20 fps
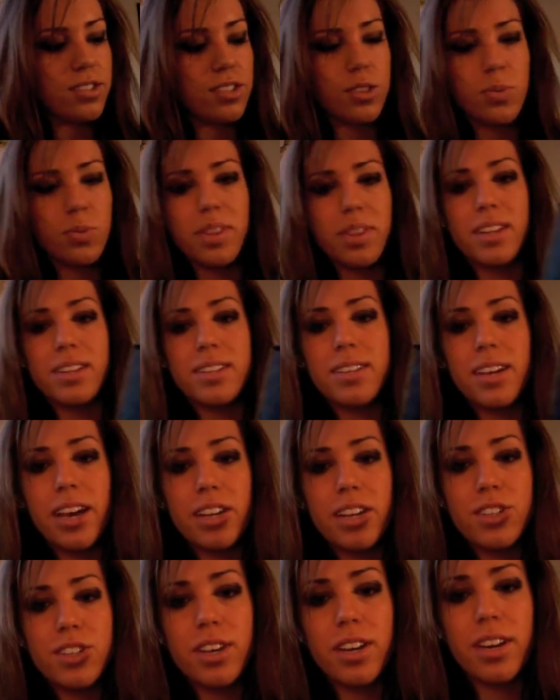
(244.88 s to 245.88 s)
with a
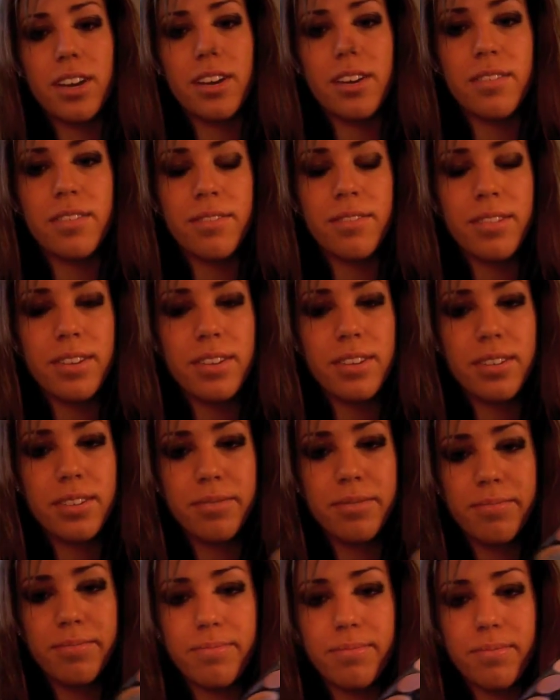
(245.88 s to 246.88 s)
touch of
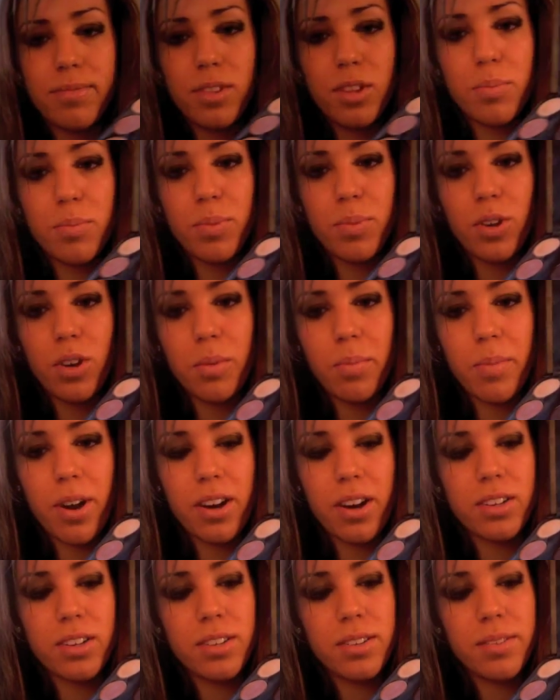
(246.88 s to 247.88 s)
the Beauty
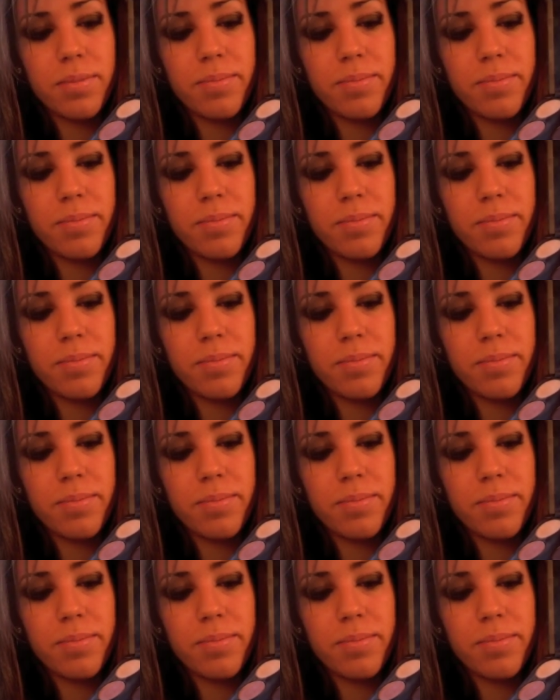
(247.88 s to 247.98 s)
Marked,